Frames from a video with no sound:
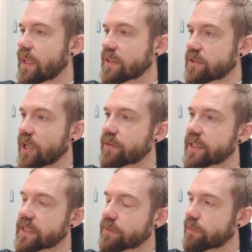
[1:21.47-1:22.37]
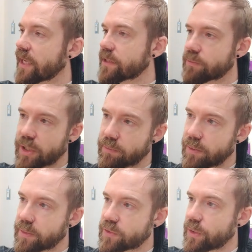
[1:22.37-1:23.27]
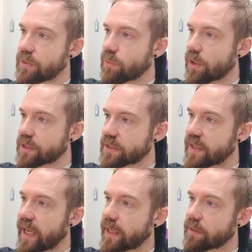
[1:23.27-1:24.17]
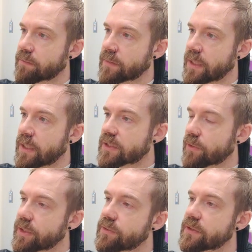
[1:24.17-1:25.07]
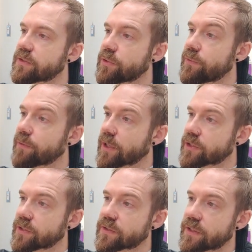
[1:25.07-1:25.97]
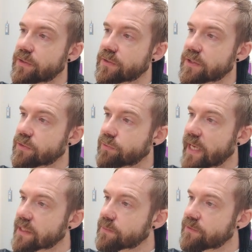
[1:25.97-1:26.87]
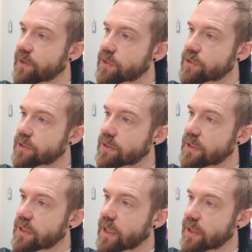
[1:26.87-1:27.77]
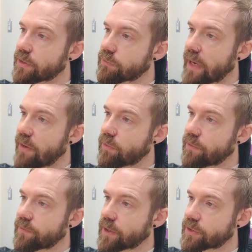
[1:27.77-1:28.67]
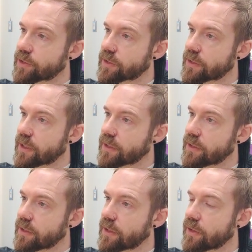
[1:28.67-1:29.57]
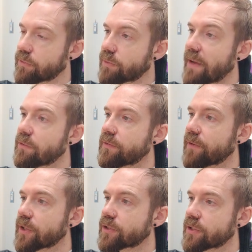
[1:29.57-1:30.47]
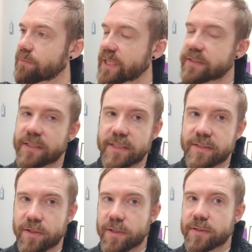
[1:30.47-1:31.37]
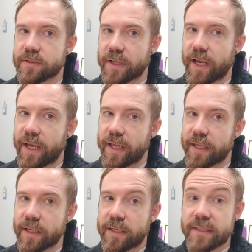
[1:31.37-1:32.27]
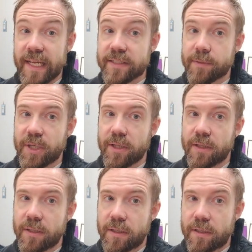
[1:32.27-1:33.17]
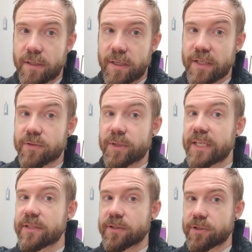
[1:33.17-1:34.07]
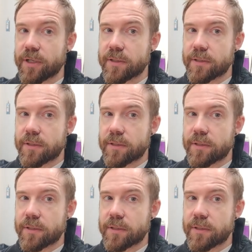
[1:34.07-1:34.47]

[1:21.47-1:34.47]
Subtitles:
is generating a random number between 1 and 10. So it uses two functions. It uses the random function and the round function. And the round function basically turns a decimal into an integer.